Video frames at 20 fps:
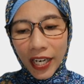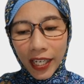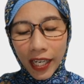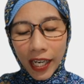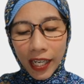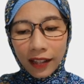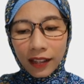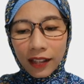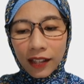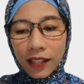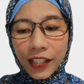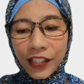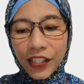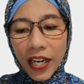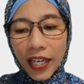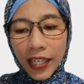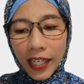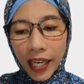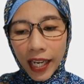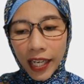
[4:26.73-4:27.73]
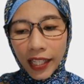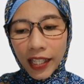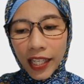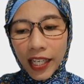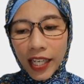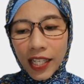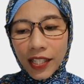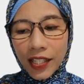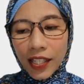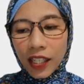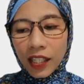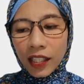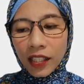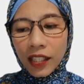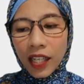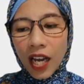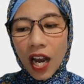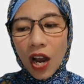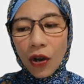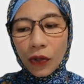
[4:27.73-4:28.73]
jacket. A jacket is
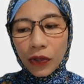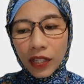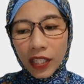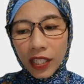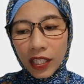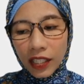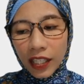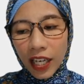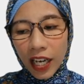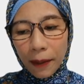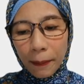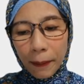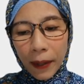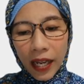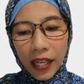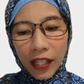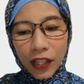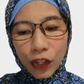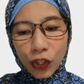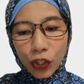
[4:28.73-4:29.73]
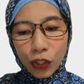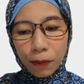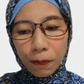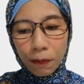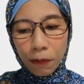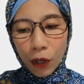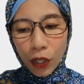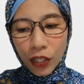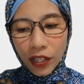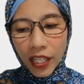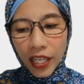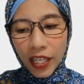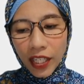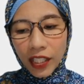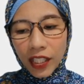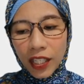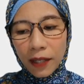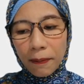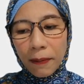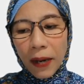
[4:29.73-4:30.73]
an outer garment to
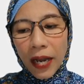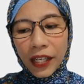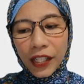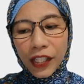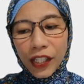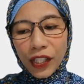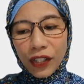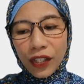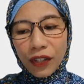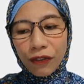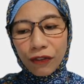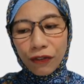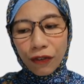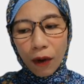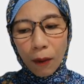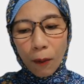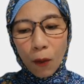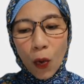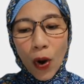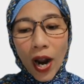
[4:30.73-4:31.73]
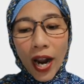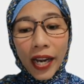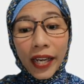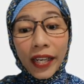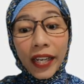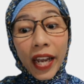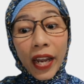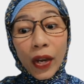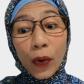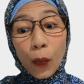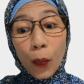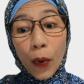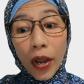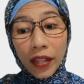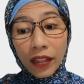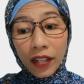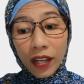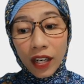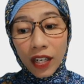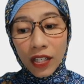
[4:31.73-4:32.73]
protect the body from wind and
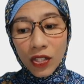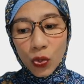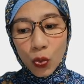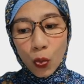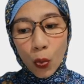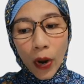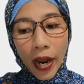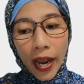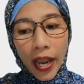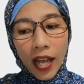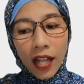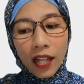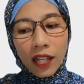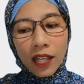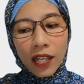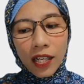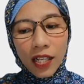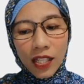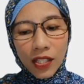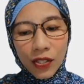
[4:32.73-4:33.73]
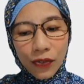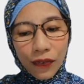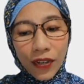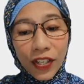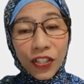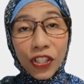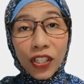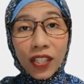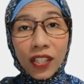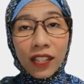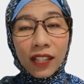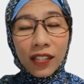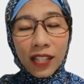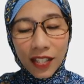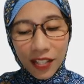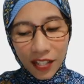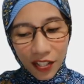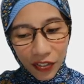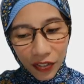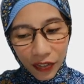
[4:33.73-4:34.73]
weather as well as fashion
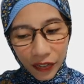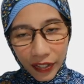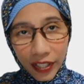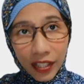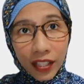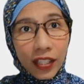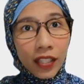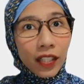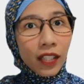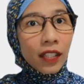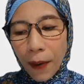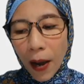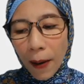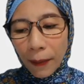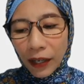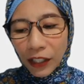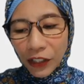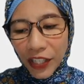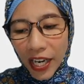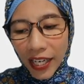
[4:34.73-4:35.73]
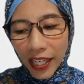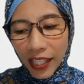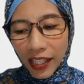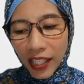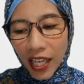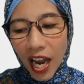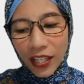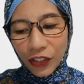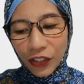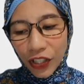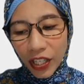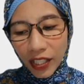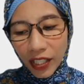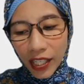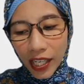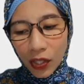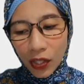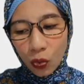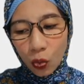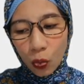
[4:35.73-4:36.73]
necessity. Bomber jacket, light
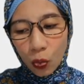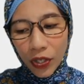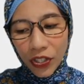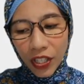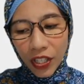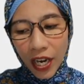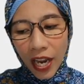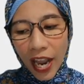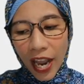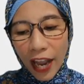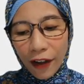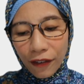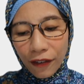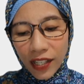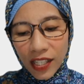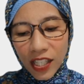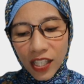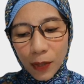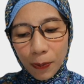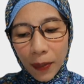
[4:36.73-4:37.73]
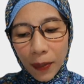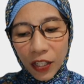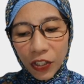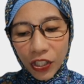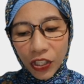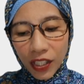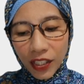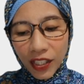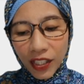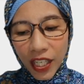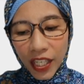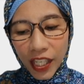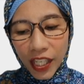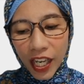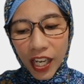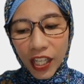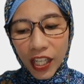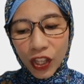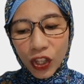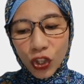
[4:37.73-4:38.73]
jacket which have a special
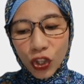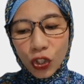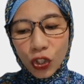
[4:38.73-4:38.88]
jacket